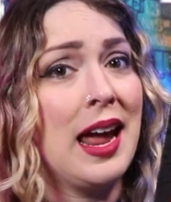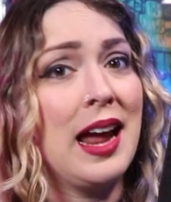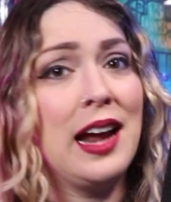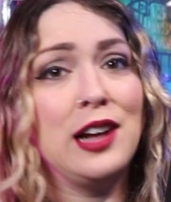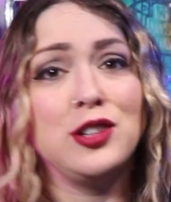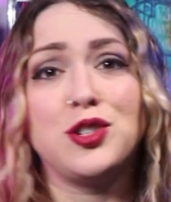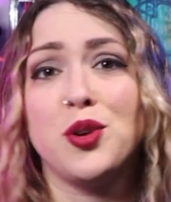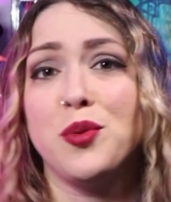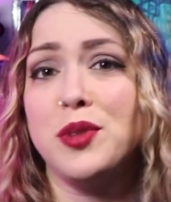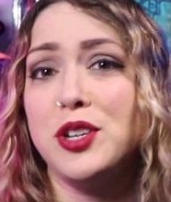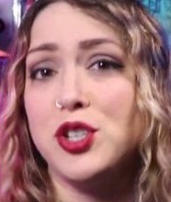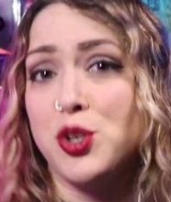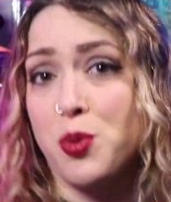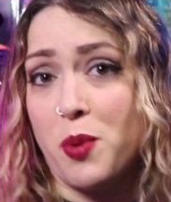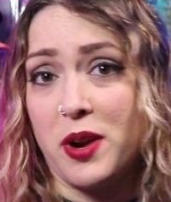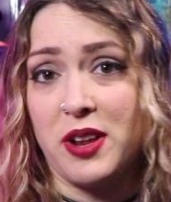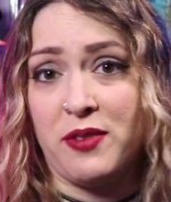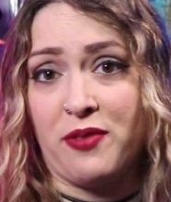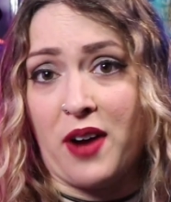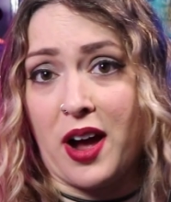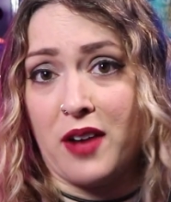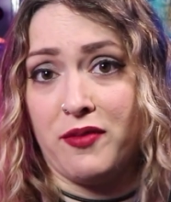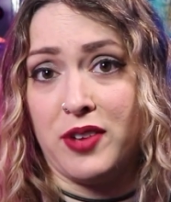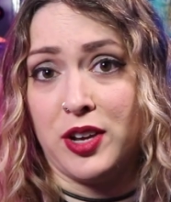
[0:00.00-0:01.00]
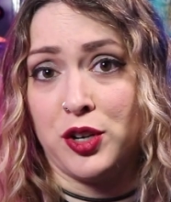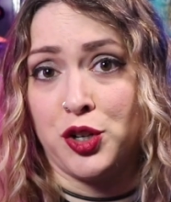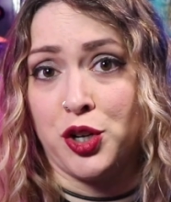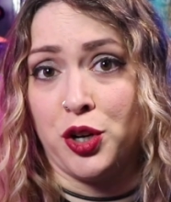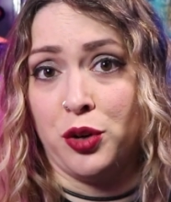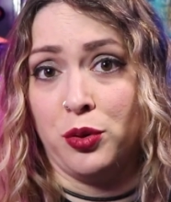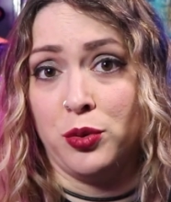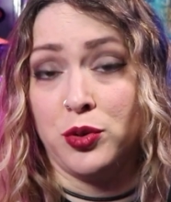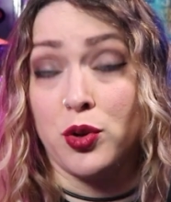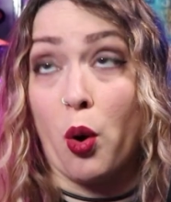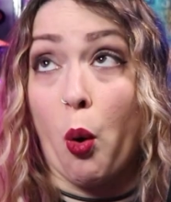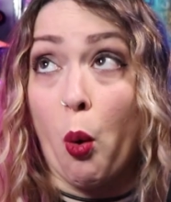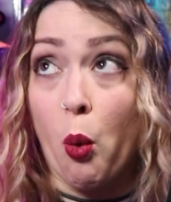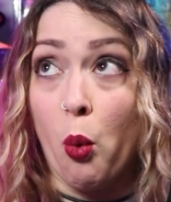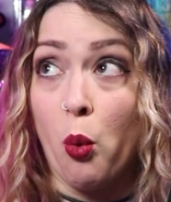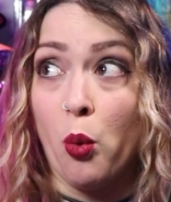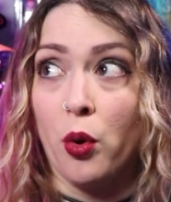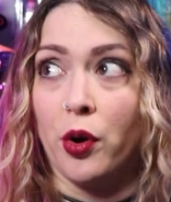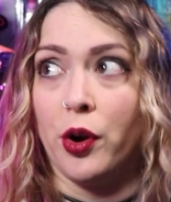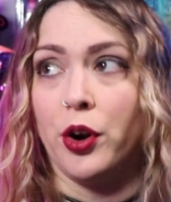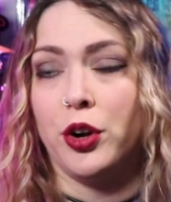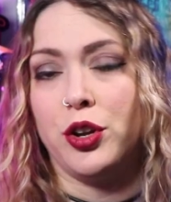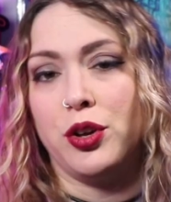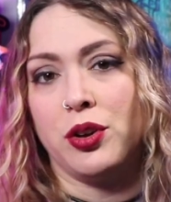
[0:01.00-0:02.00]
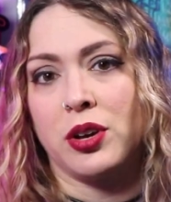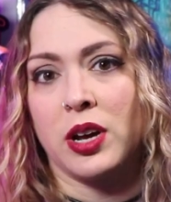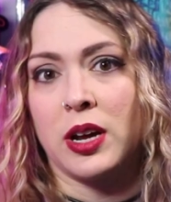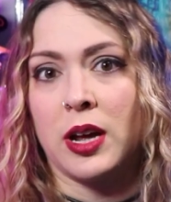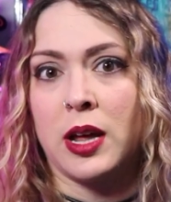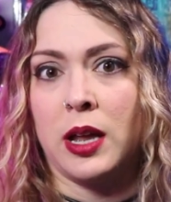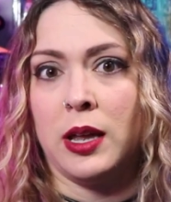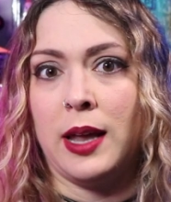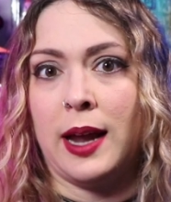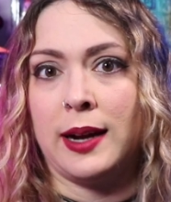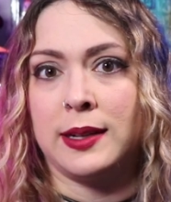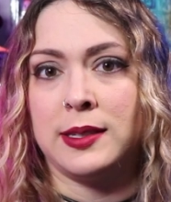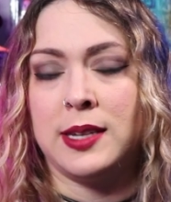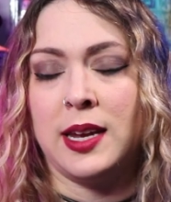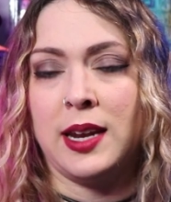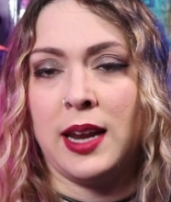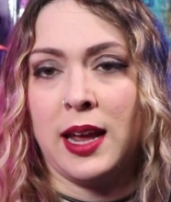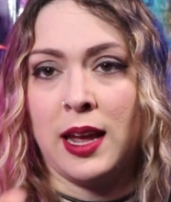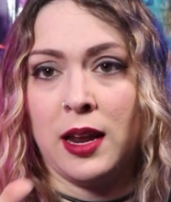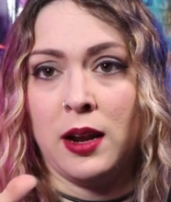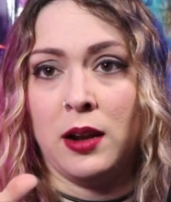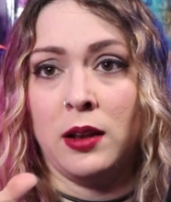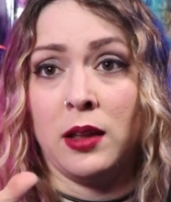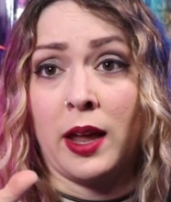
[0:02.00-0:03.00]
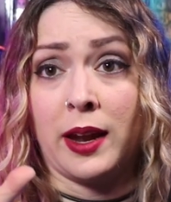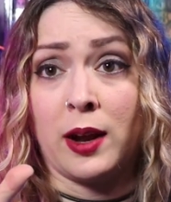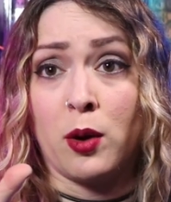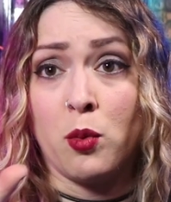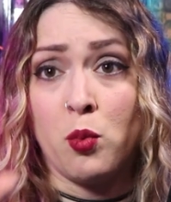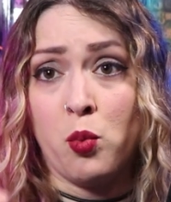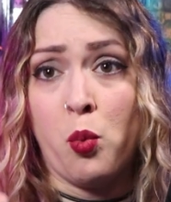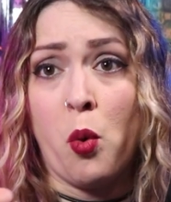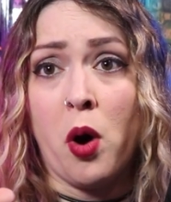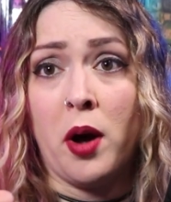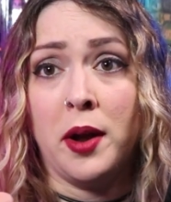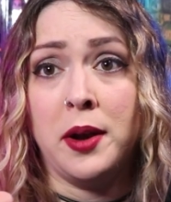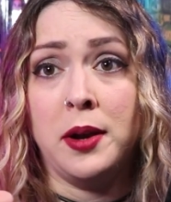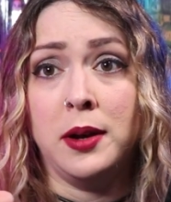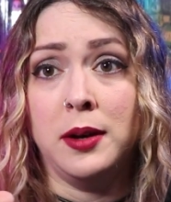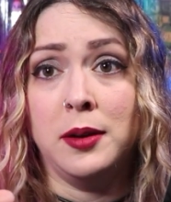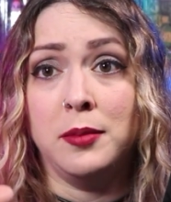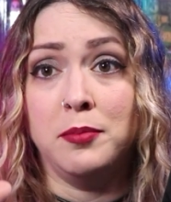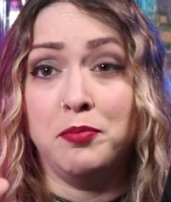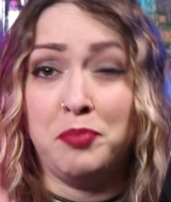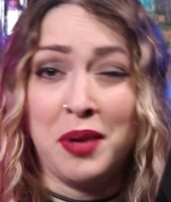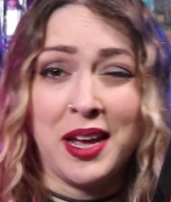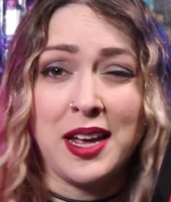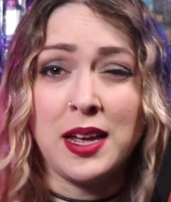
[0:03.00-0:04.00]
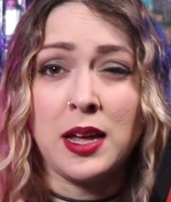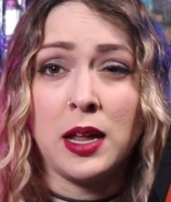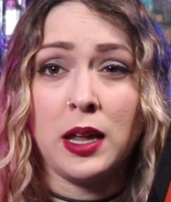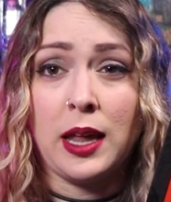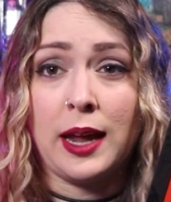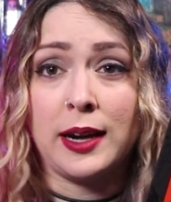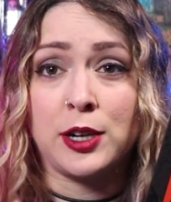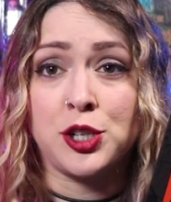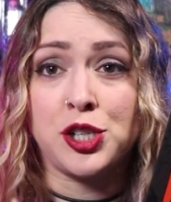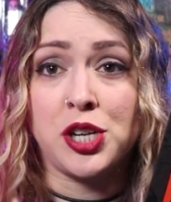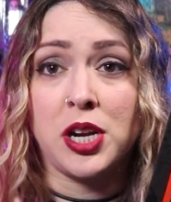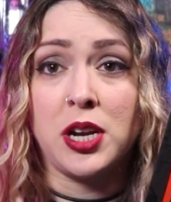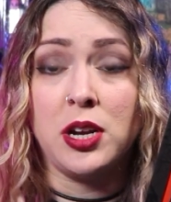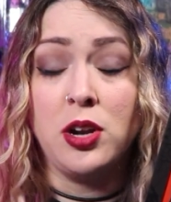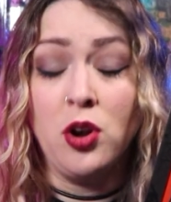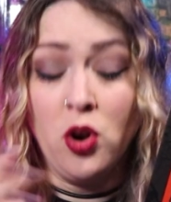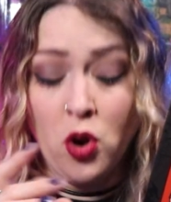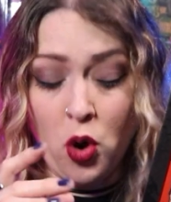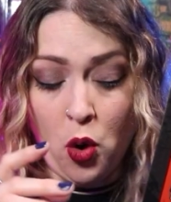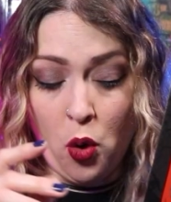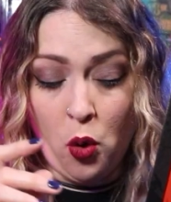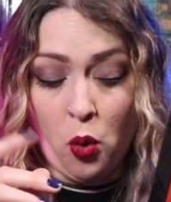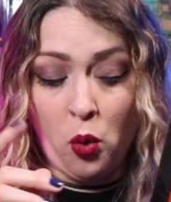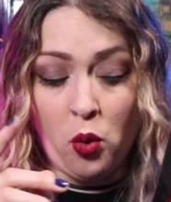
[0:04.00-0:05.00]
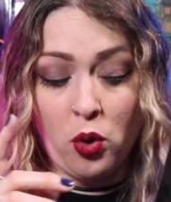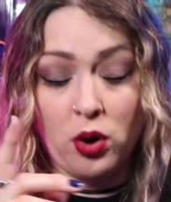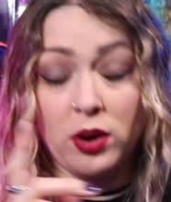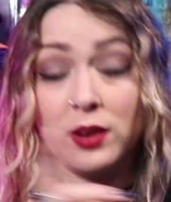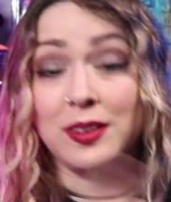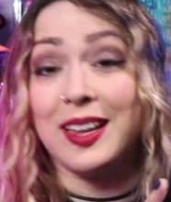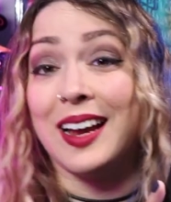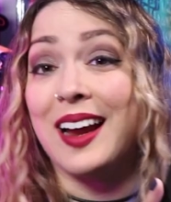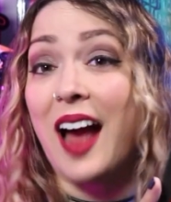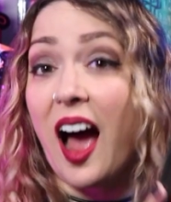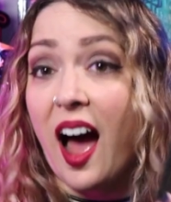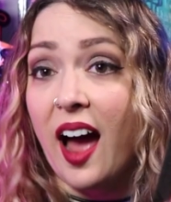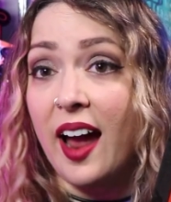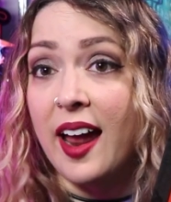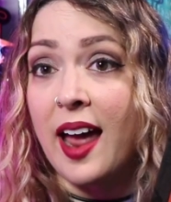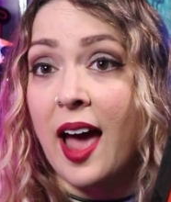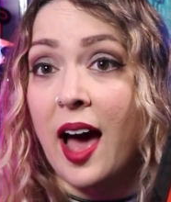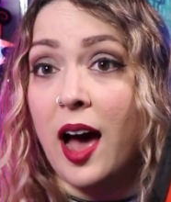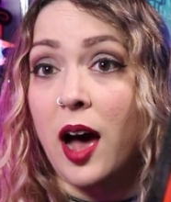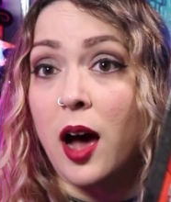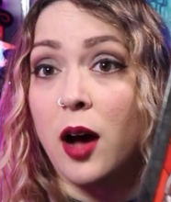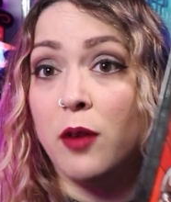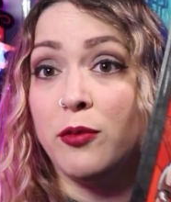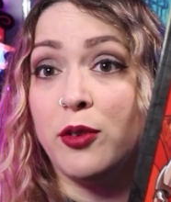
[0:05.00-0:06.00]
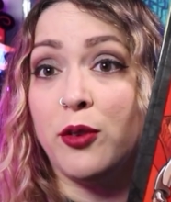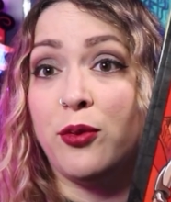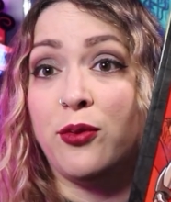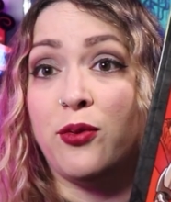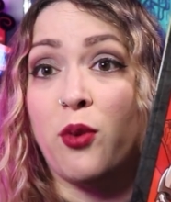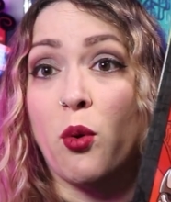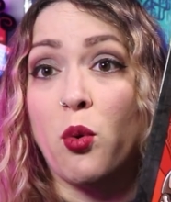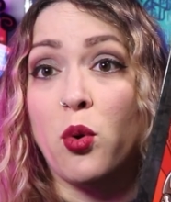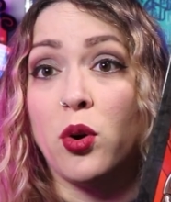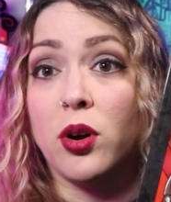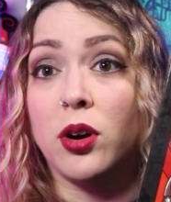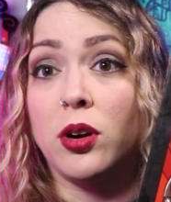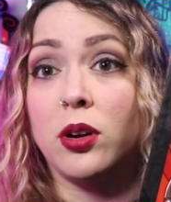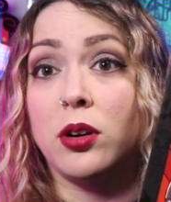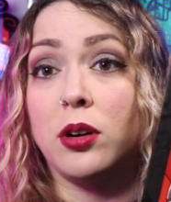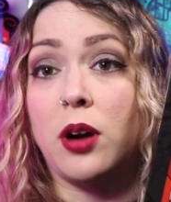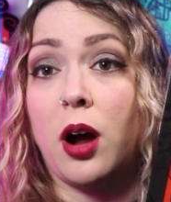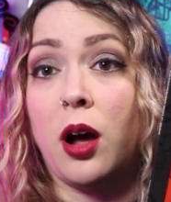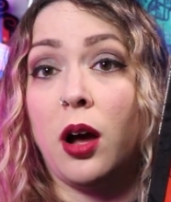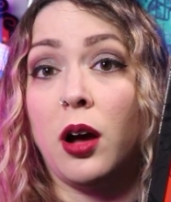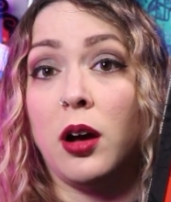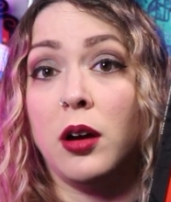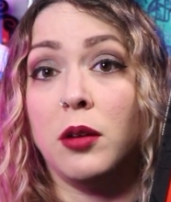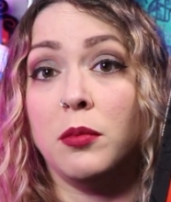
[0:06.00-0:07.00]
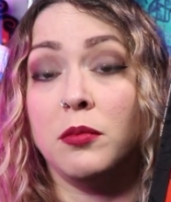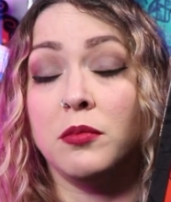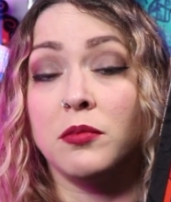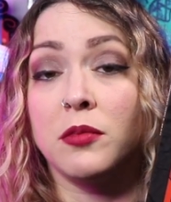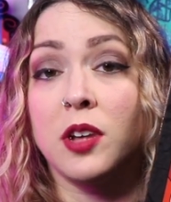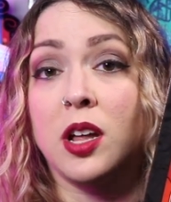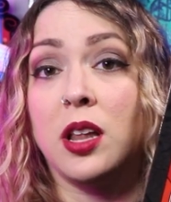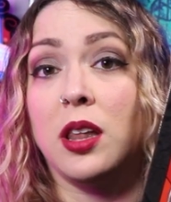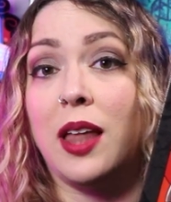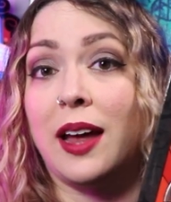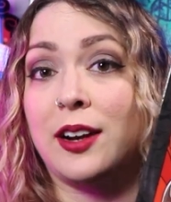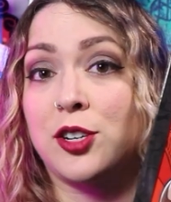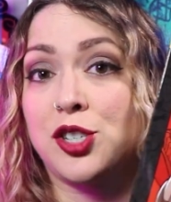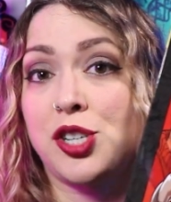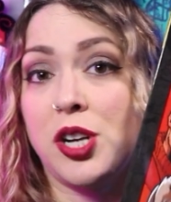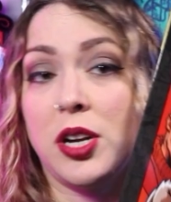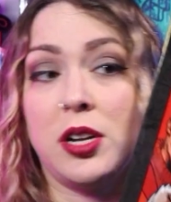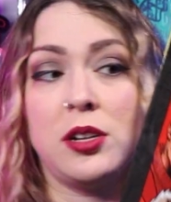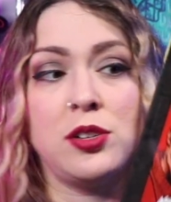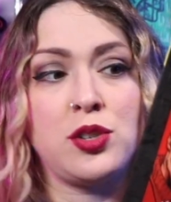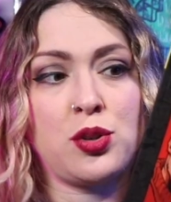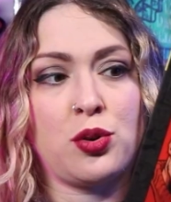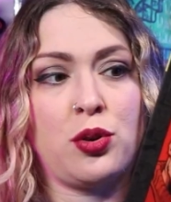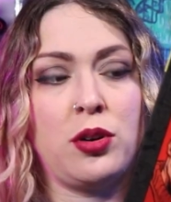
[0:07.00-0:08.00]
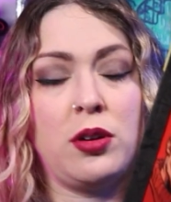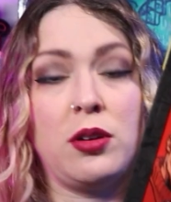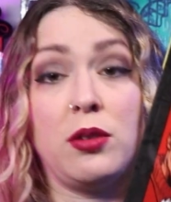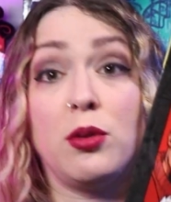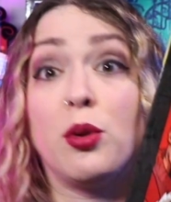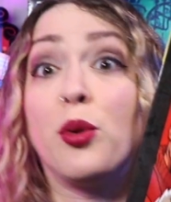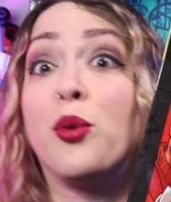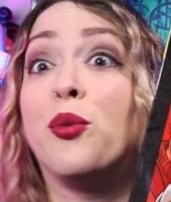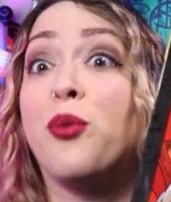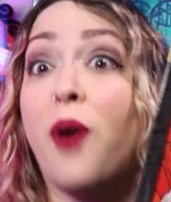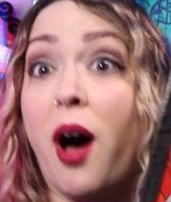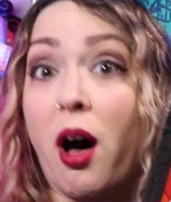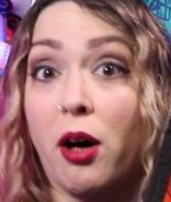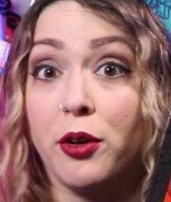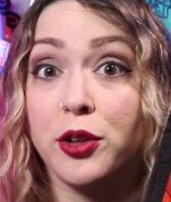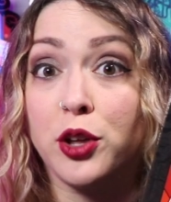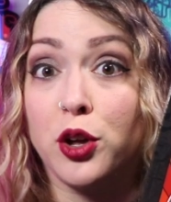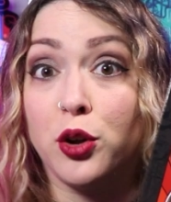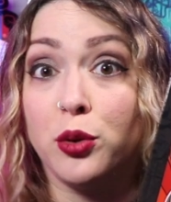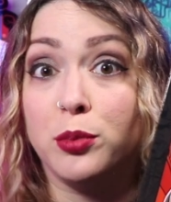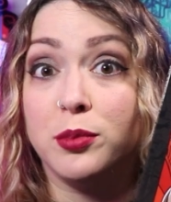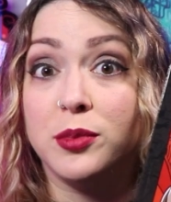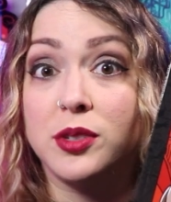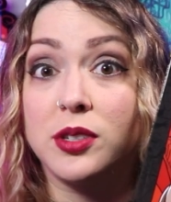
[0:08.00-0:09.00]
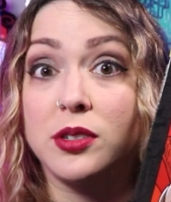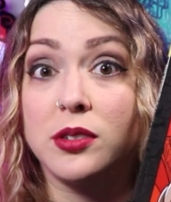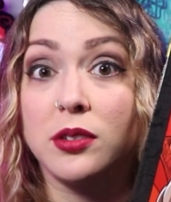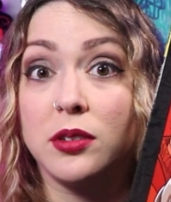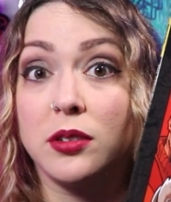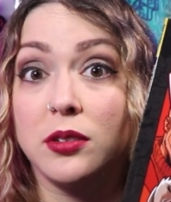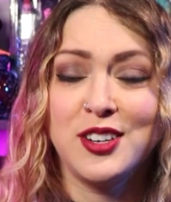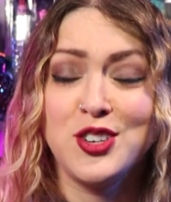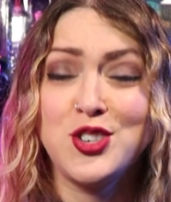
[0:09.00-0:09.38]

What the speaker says: It's only 25 issues, or you can collect it in like one big collection, or like I have 4 collections or volumes.